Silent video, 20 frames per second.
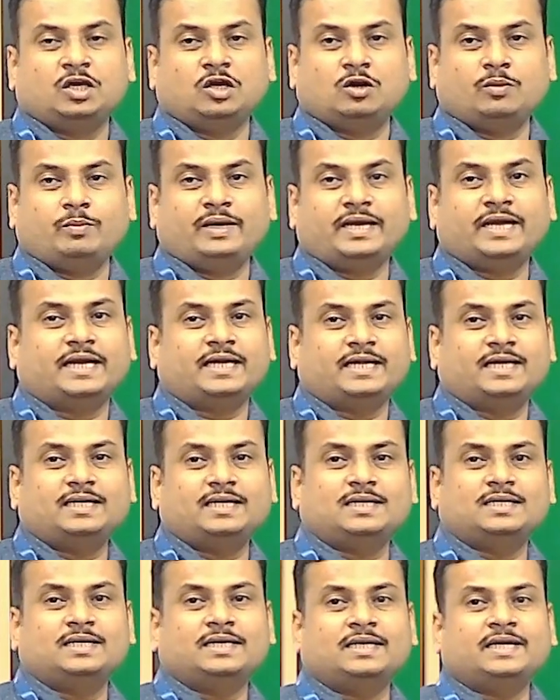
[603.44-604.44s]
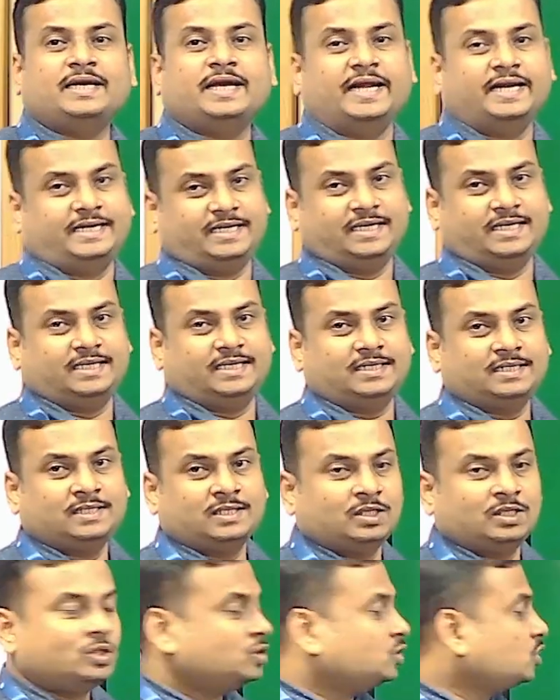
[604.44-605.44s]
you will be getting 18.
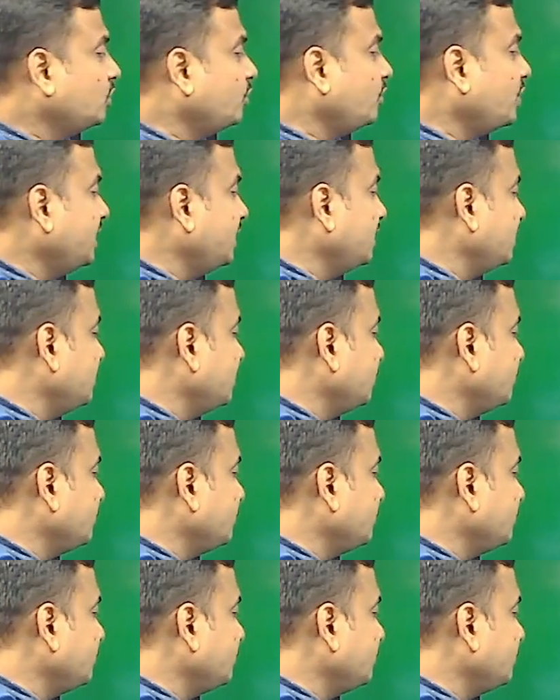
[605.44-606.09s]
So when